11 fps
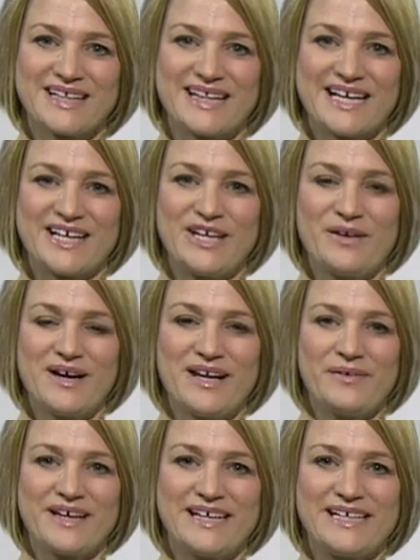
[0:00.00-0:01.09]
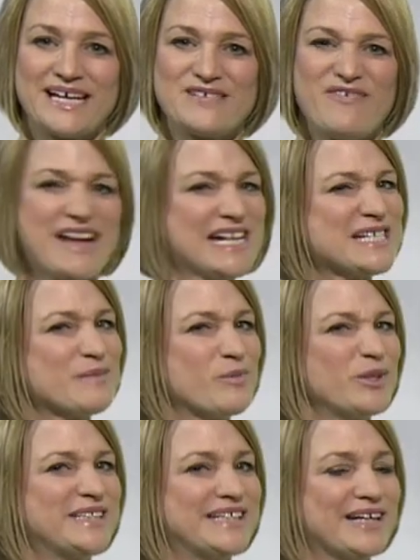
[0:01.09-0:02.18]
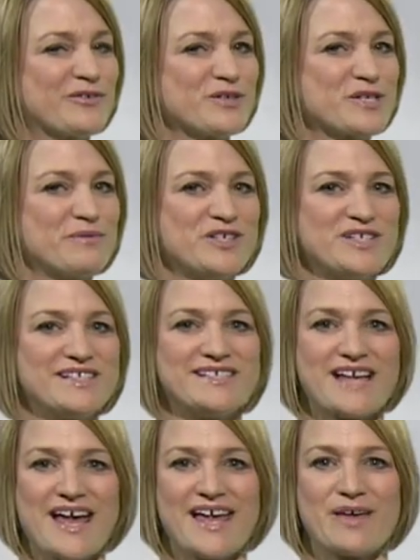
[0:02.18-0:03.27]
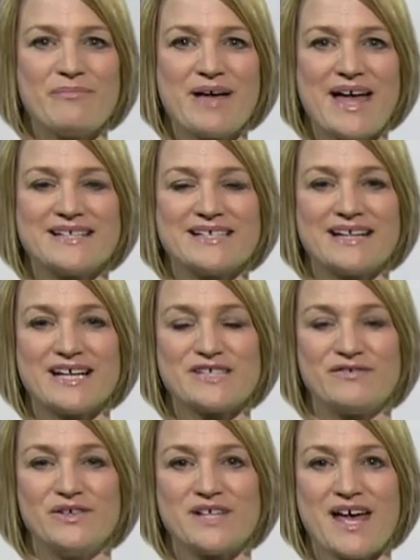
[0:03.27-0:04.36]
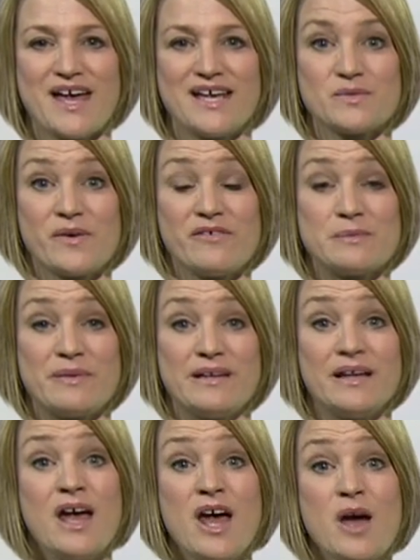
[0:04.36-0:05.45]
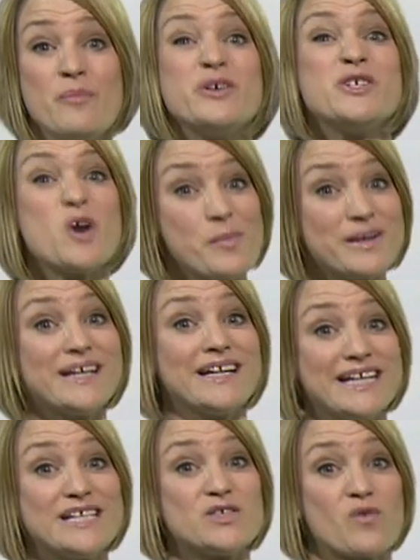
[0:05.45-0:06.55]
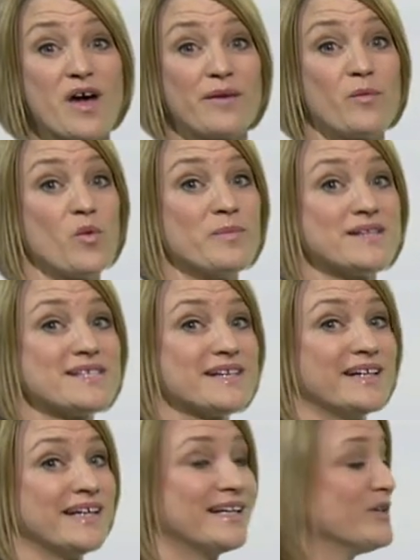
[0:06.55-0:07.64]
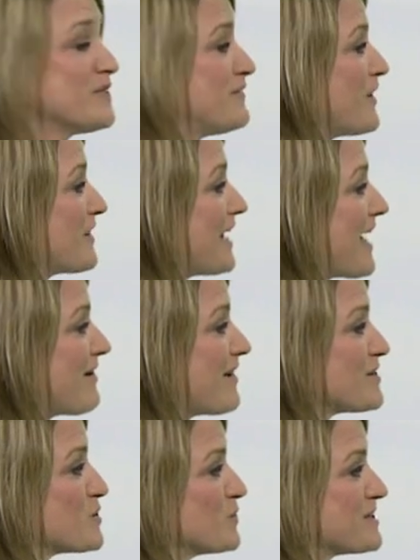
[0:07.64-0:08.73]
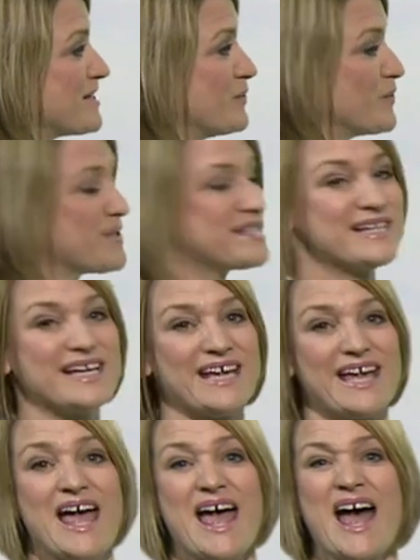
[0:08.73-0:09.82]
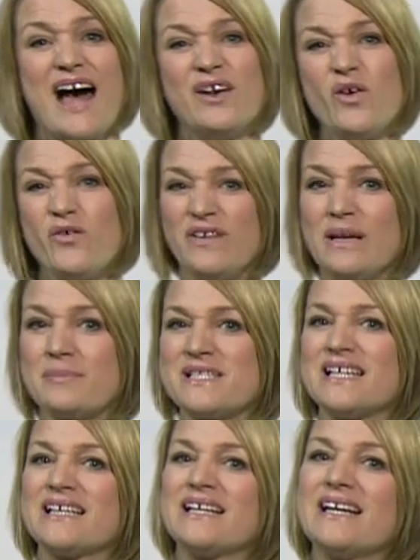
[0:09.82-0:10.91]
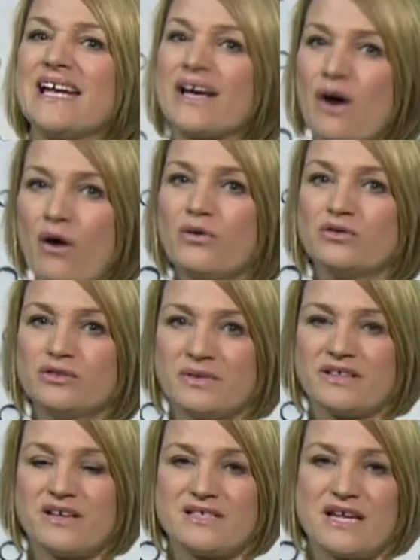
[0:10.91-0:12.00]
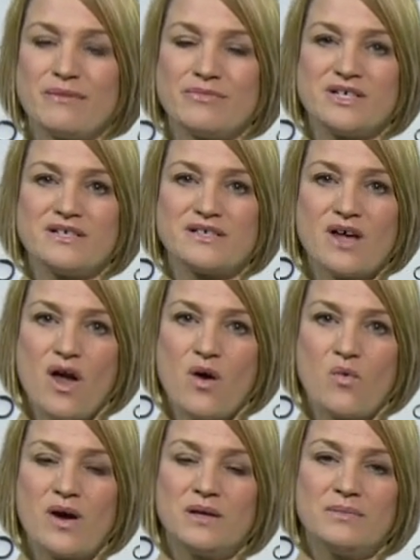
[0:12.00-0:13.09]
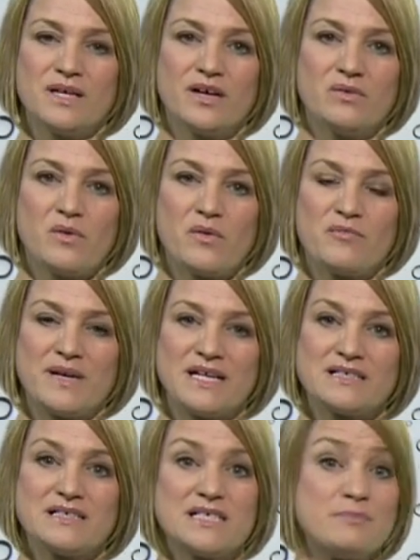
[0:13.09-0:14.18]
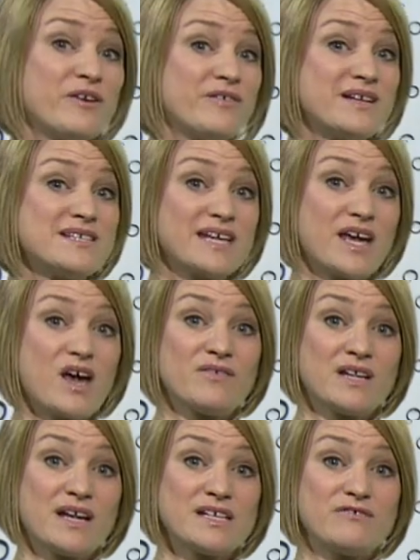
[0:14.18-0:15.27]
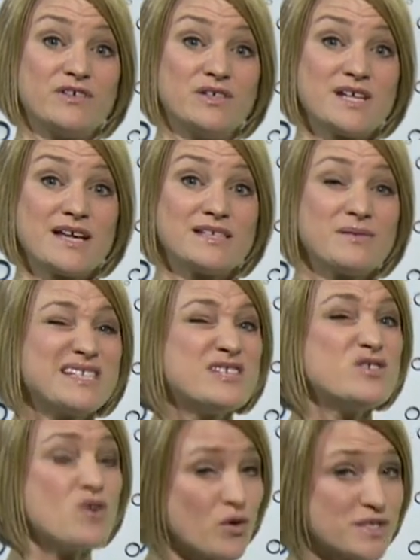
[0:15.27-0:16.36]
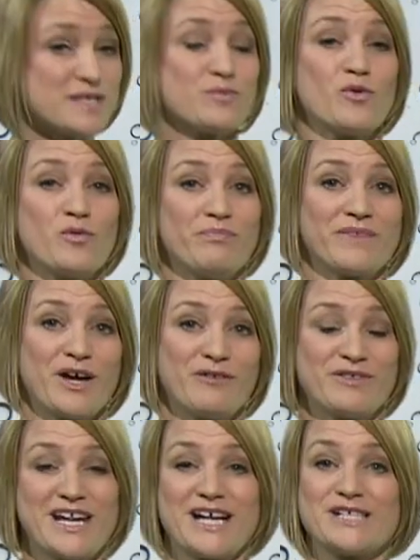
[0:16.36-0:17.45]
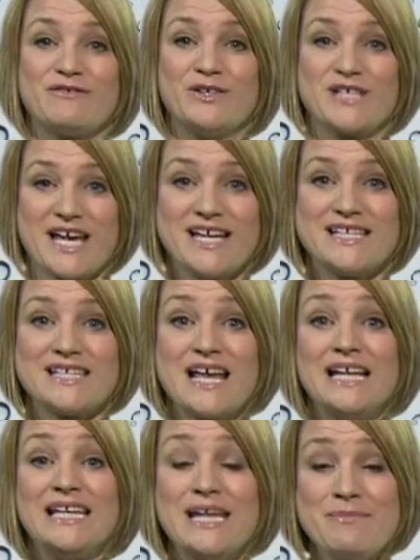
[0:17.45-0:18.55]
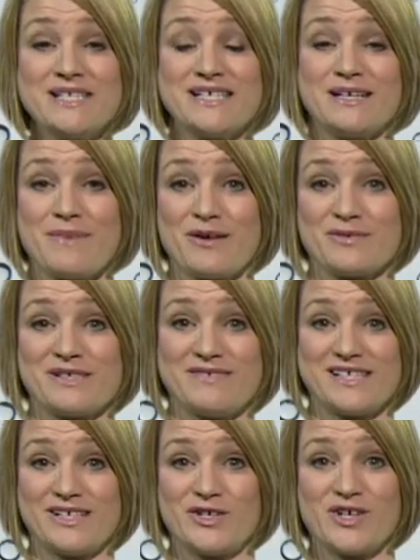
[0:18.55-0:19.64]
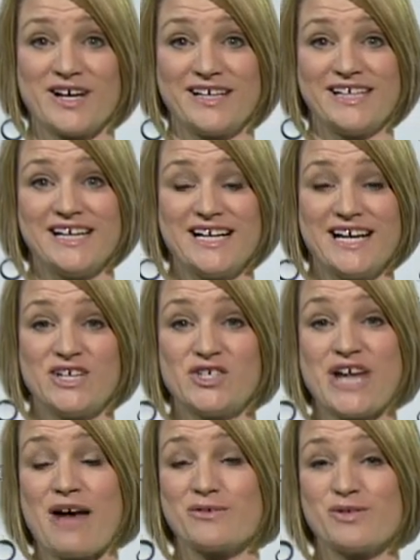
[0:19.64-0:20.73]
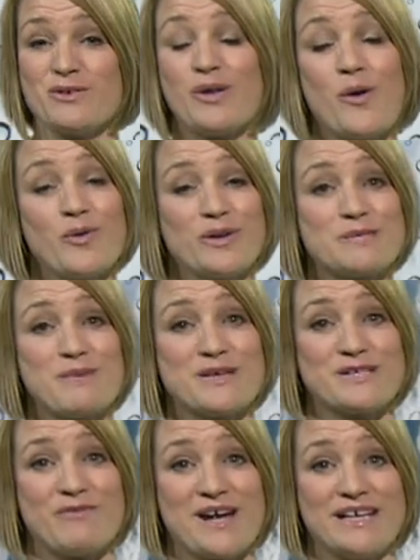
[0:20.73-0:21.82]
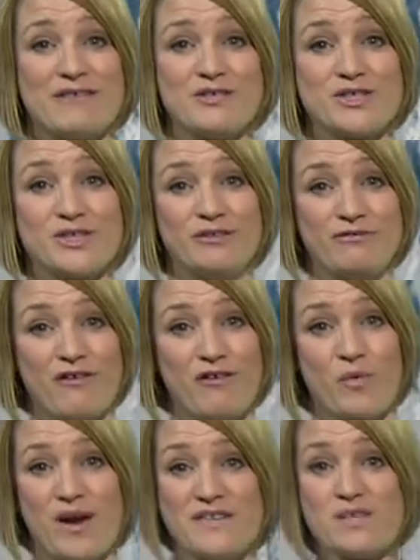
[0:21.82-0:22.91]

Thank you. Hello again. Yes, fairly disappointing across the region today compared to the last few days where it's been predominantly dry, warm and sunny. A lot of low cloud out towards the North Sea and not feeling particularly cold, but those temperatures well below what we've been experiencing over the last few days. So it's not as warm over the next few days. Limited amounts of sunshine and showers or longer spells of rain never too far away.